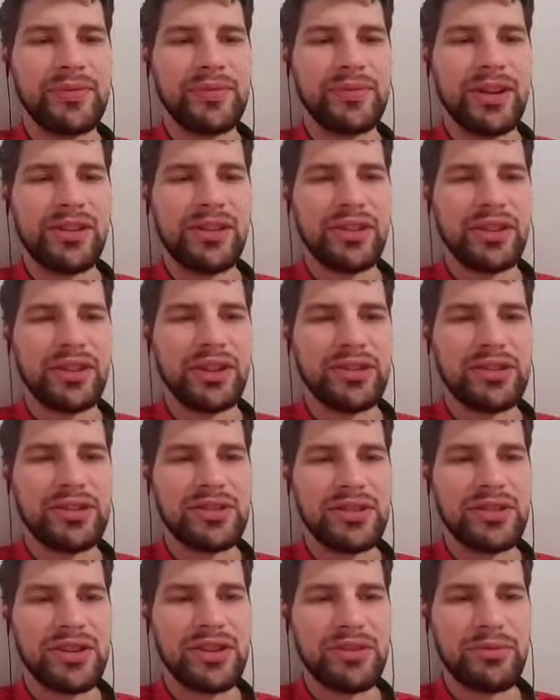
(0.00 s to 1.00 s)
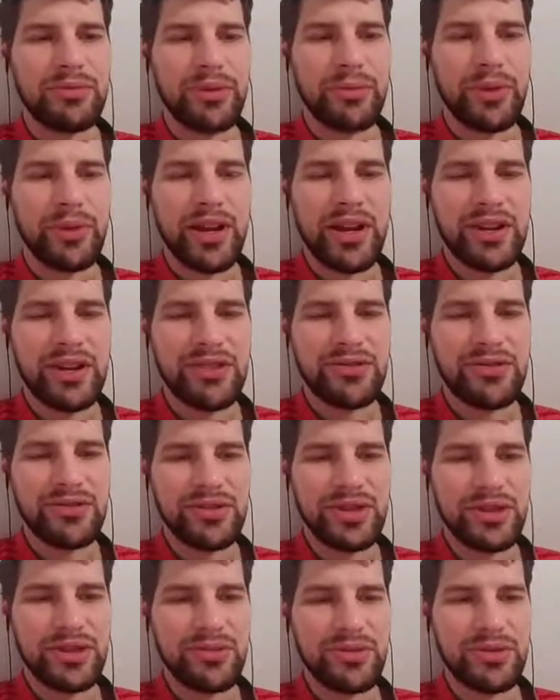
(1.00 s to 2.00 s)
Yeah, I think that's the end of my planning, so
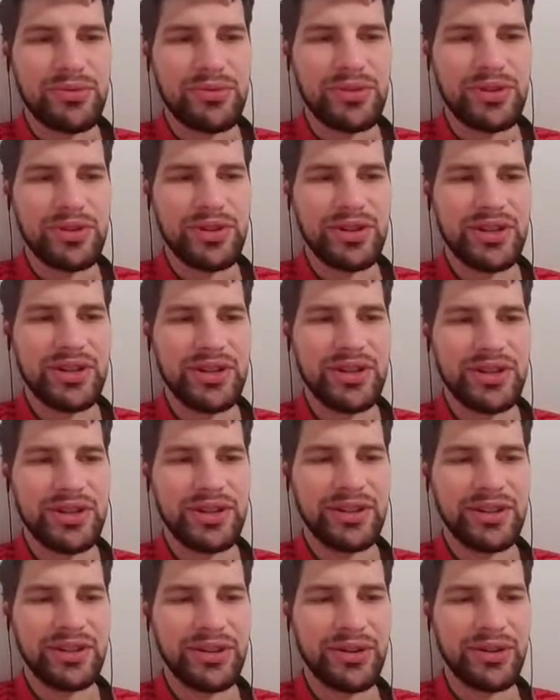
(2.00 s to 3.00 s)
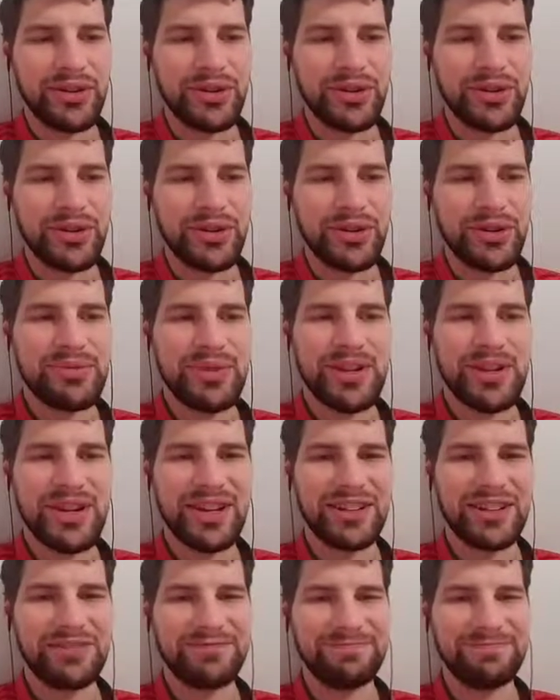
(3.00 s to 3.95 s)
now we will go ahead and watch my attack.